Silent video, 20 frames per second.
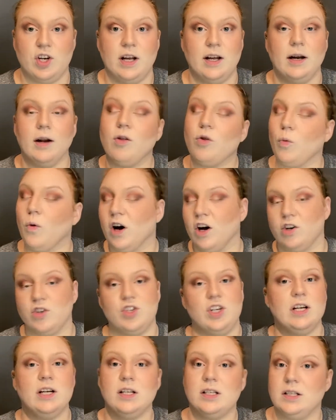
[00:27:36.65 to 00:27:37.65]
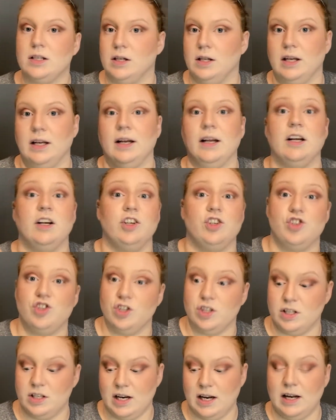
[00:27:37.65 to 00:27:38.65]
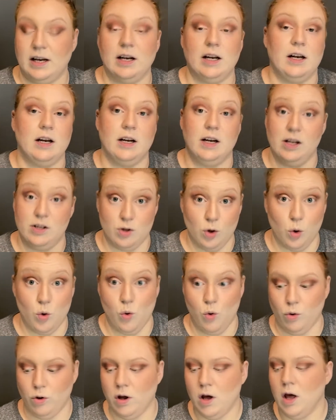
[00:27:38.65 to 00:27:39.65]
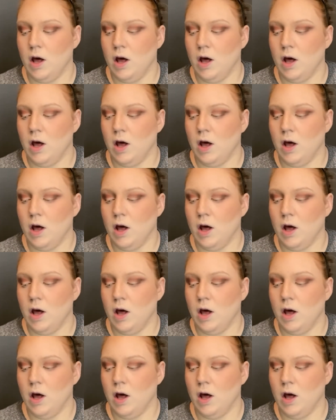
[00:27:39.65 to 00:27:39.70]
It is washed. It is clean. It is just stained and it is old.